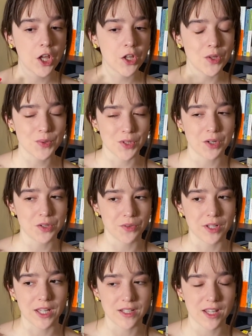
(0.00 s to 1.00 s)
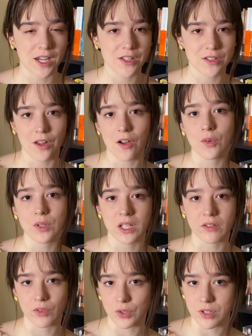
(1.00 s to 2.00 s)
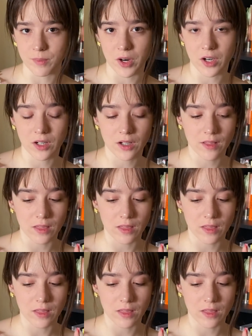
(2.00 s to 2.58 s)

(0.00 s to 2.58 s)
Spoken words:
you start to realize that it's not only Voldemar,